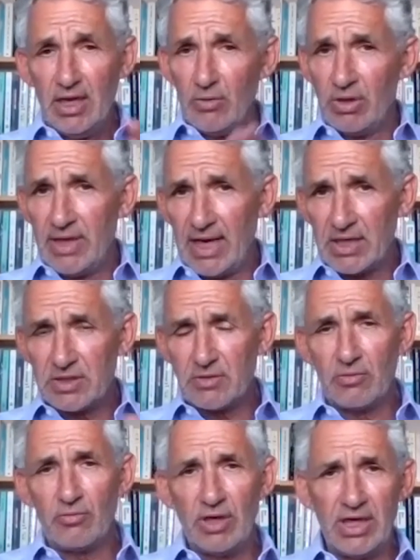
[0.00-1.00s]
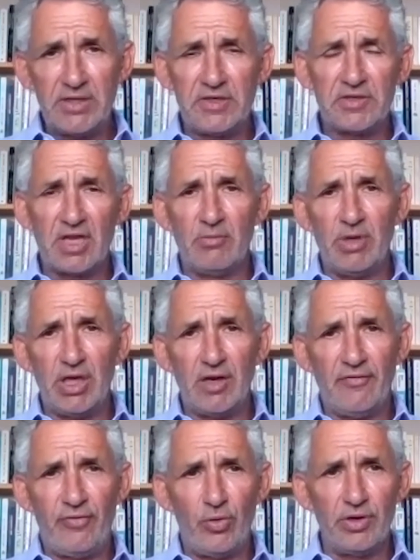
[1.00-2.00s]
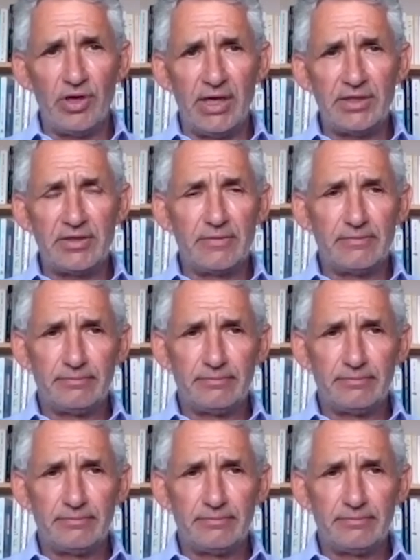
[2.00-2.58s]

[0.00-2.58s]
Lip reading: The next release is going to be in a fortnight,